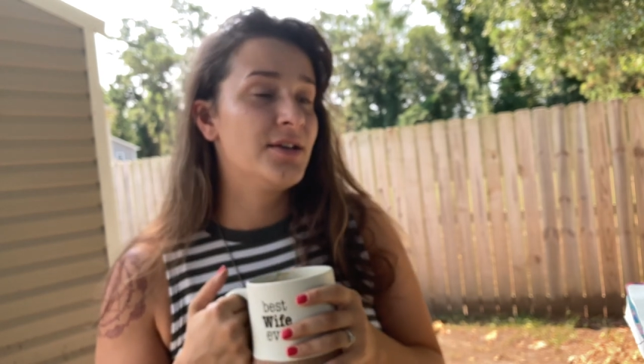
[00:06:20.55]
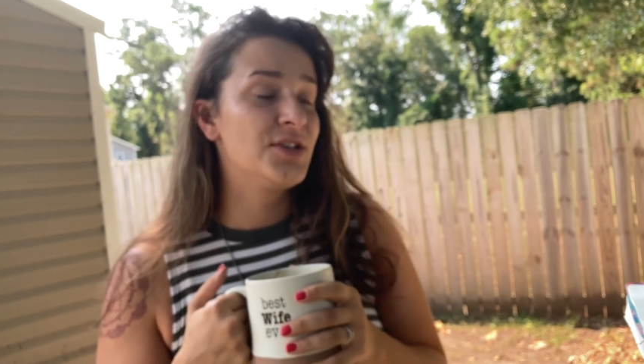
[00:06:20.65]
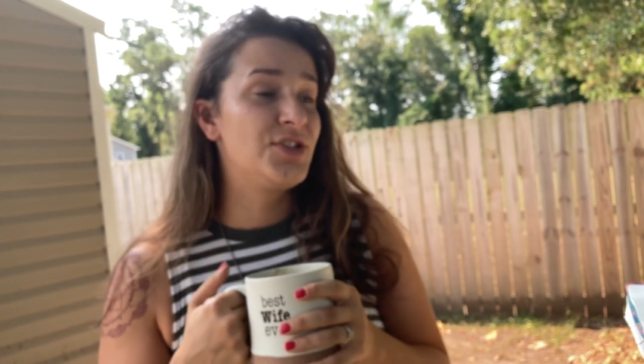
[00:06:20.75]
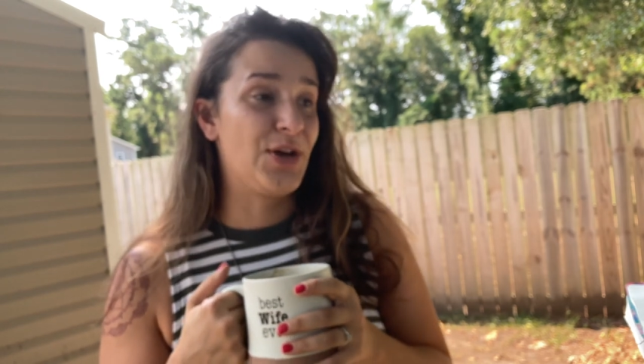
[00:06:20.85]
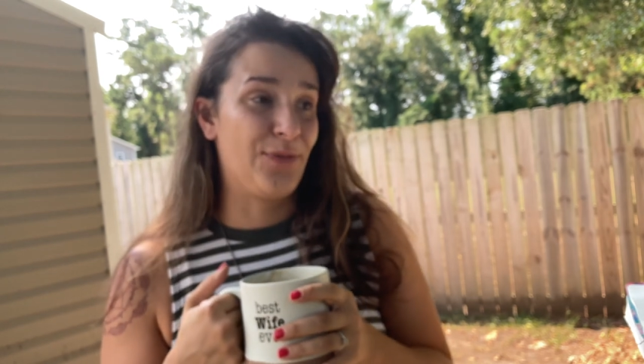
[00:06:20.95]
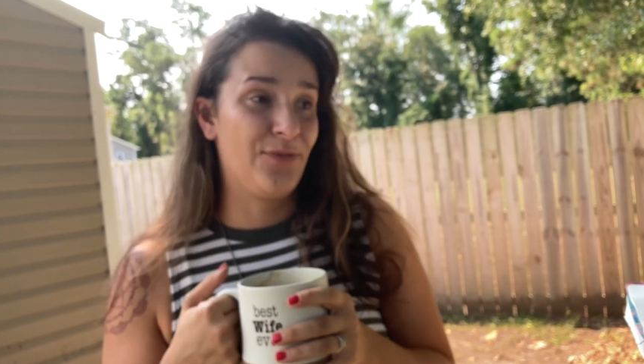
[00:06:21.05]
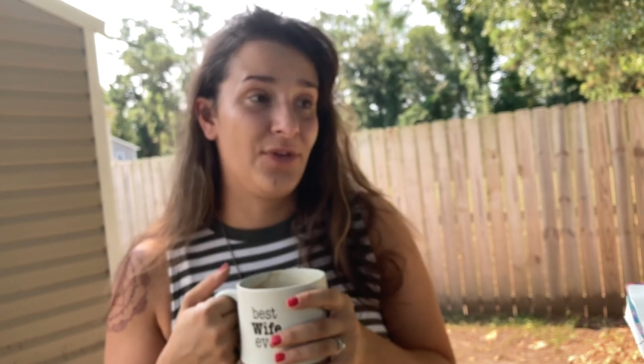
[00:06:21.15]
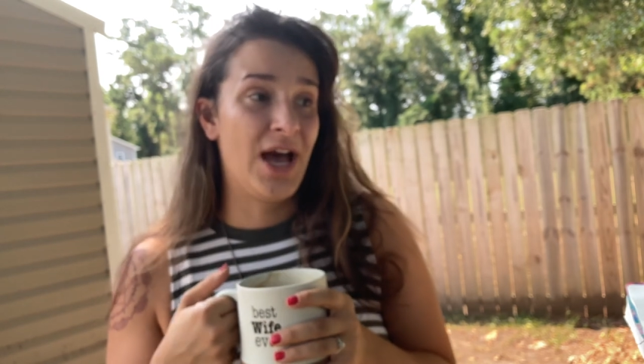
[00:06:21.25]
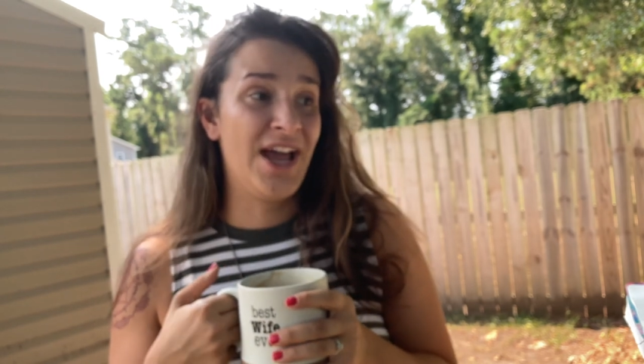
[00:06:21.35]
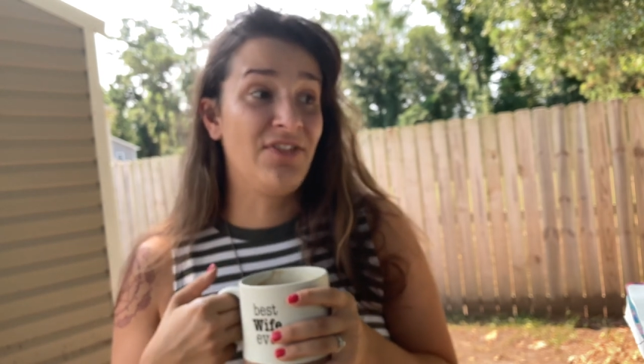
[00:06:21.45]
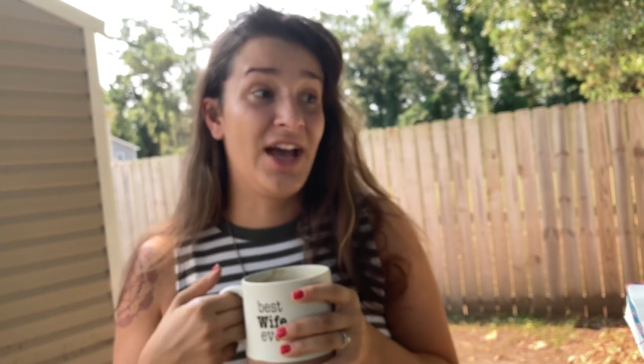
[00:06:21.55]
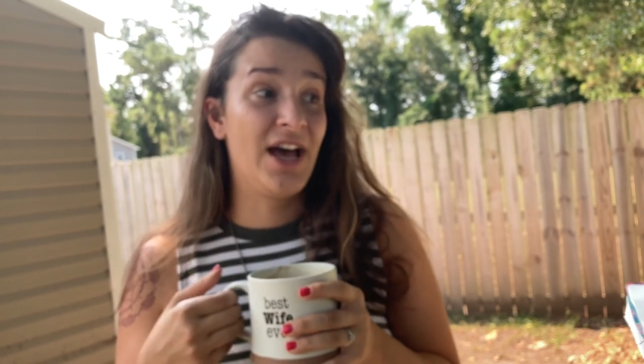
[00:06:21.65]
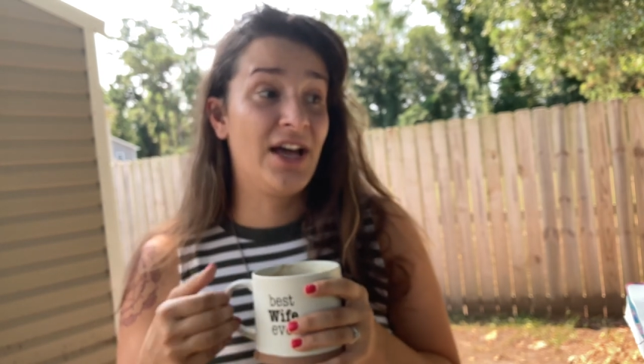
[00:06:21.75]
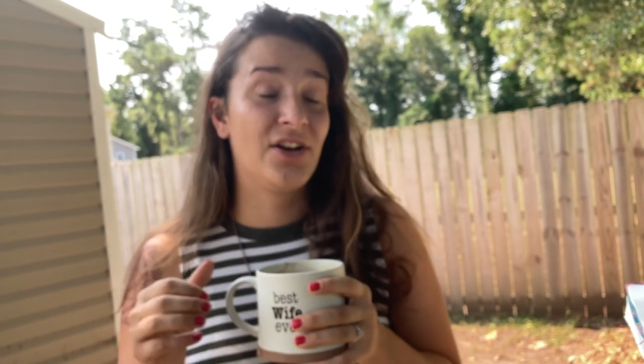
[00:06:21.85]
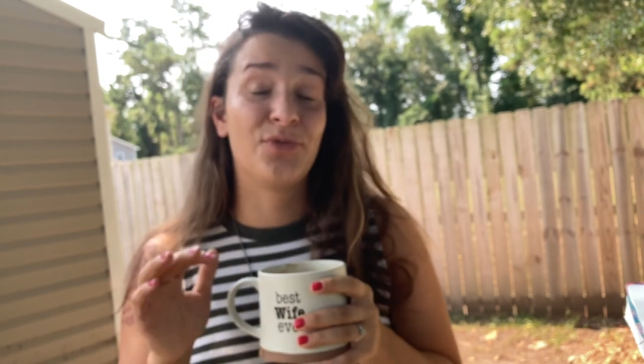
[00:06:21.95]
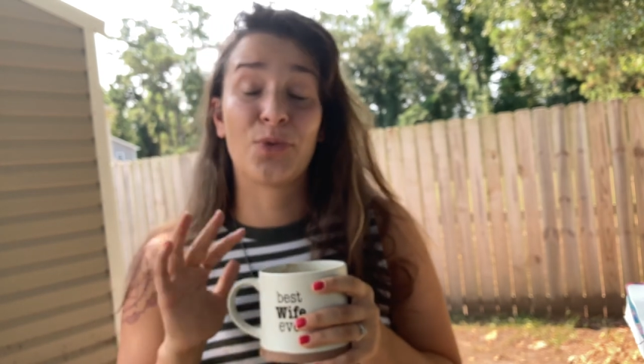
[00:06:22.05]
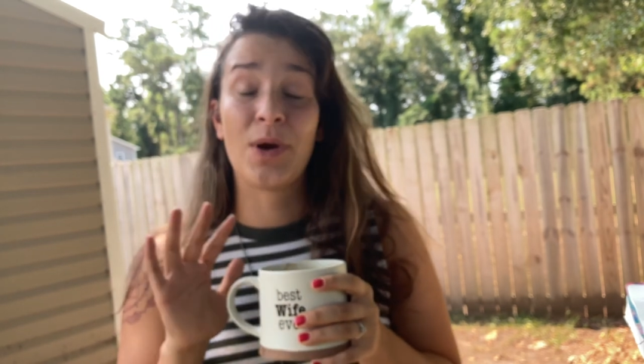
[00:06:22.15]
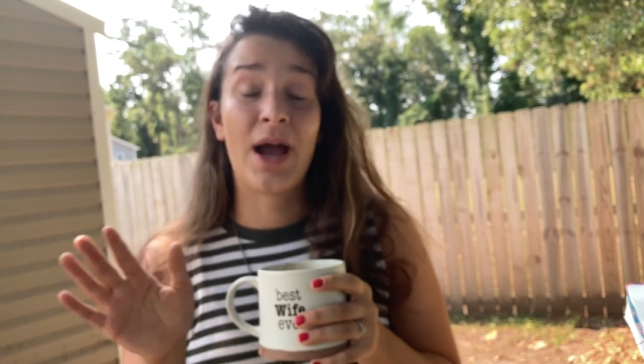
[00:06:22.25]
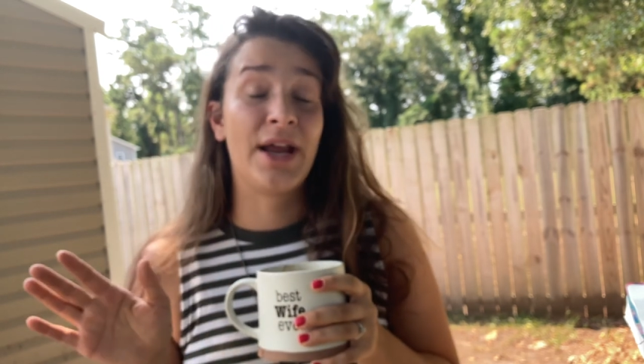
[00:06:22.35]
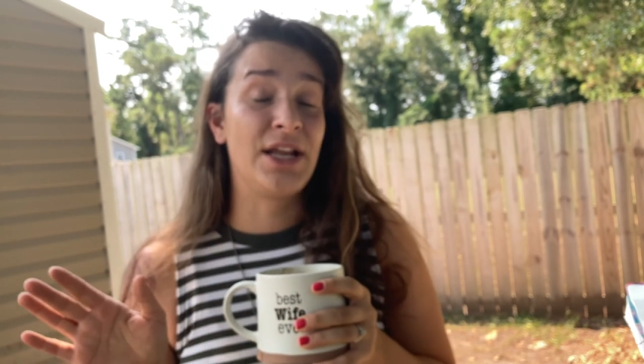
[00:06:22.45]
So, I've had a
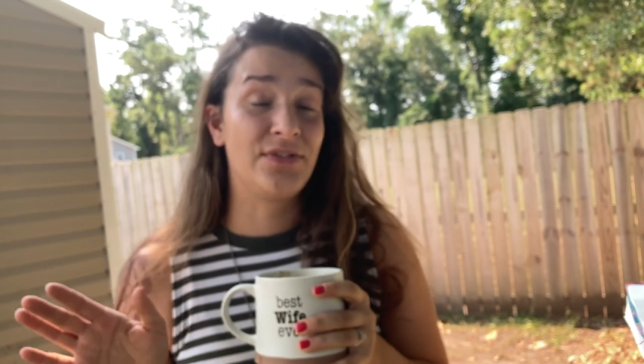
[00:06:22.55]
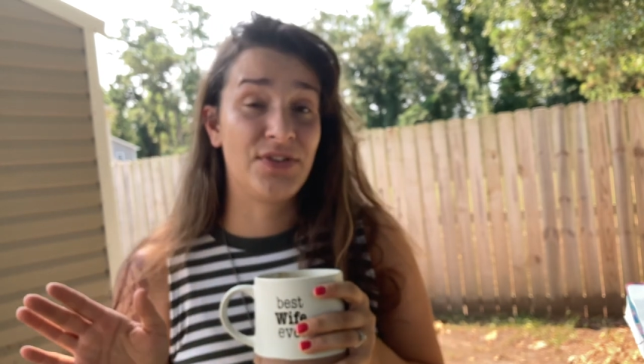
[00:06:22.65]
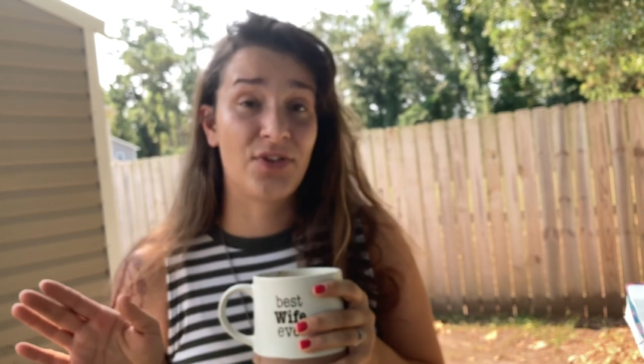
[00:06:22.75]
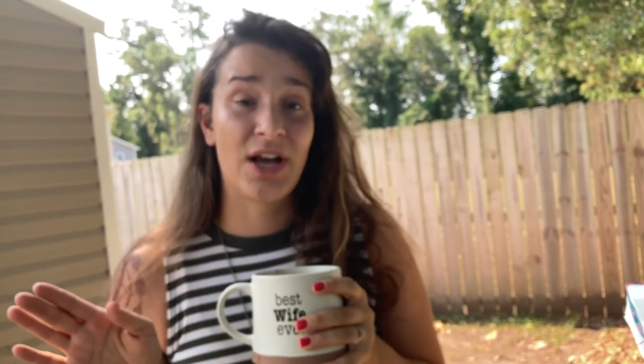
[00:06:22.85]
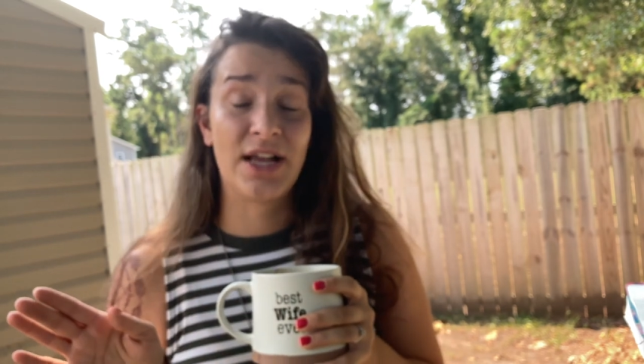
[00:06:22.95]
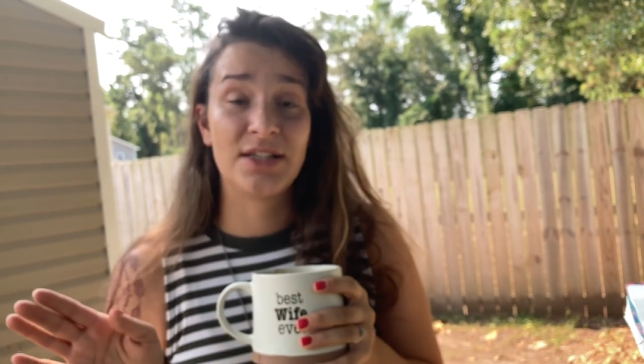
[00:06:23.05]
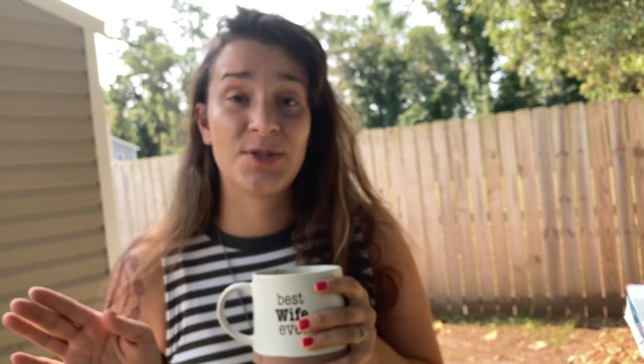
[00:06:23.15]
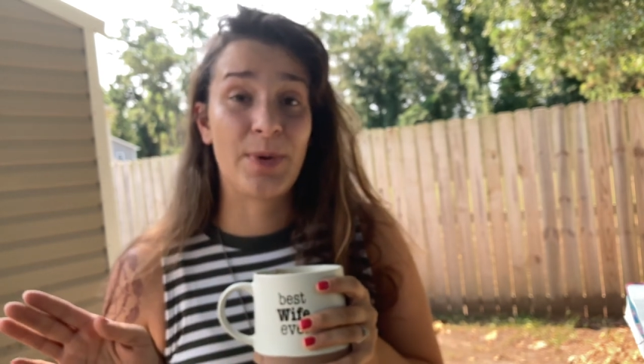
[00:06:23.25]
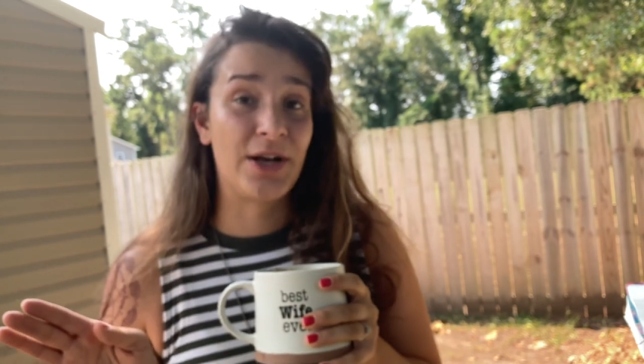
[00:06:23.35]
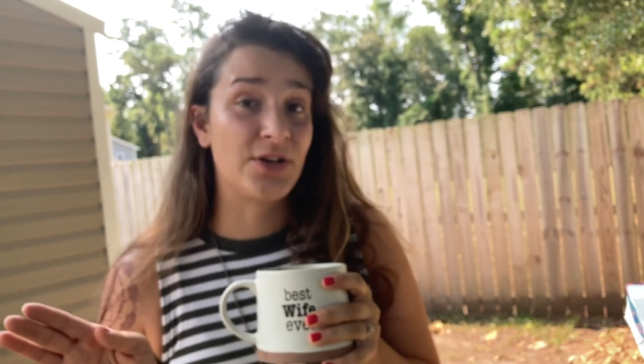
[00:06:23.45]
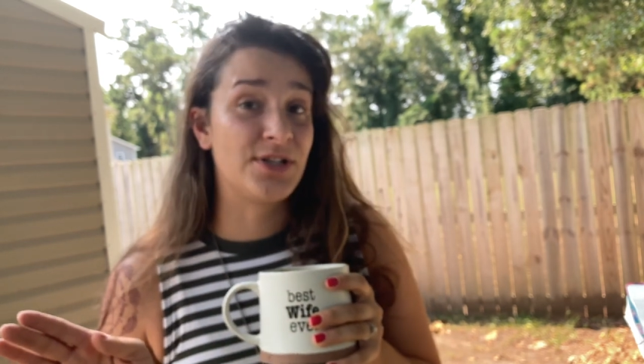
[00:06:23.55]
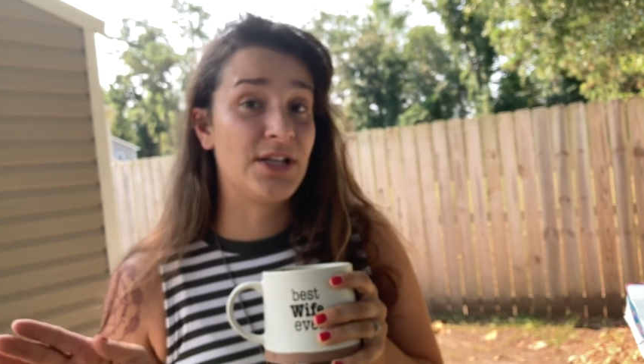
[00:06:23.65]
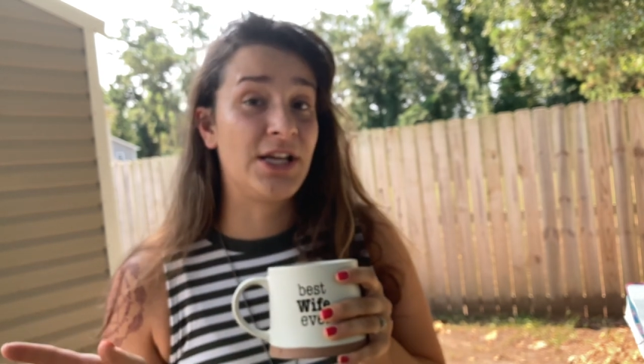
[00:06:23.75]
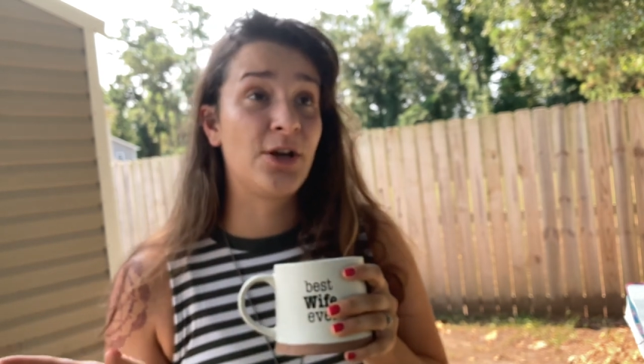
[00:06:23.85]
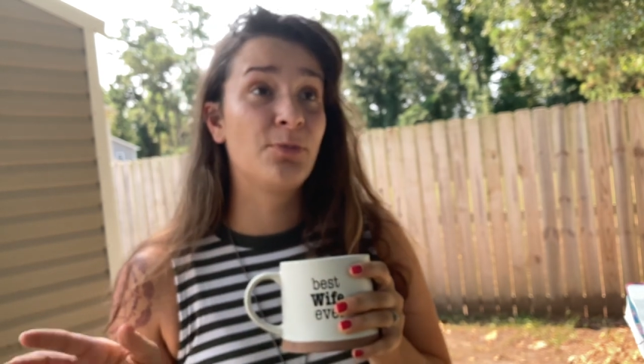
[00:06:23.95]
variety of different kinds of spiders in here.